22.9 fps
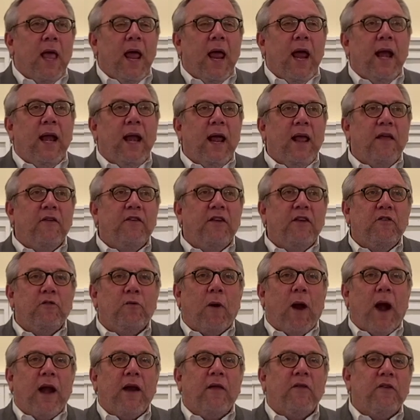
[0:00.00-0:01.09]
And as he's
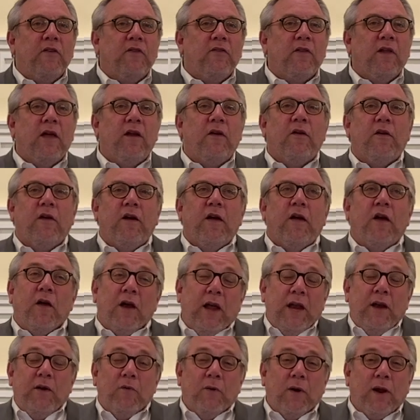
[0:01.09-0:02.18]
writing this letter, uh,
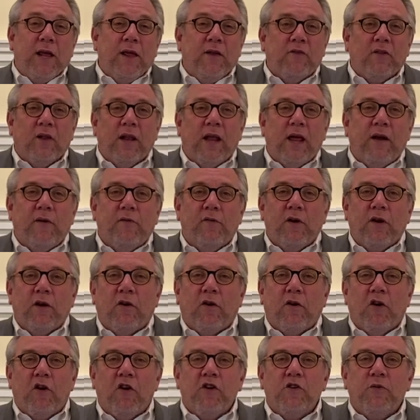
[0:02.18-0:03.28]
and really as a letter of
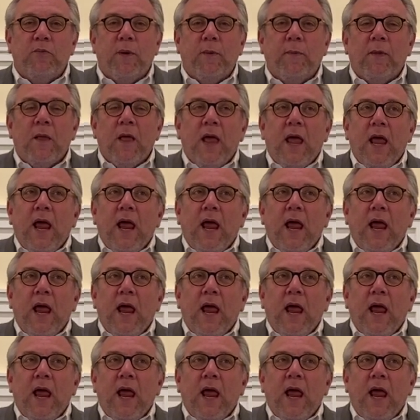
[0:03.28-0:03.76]
encouragement,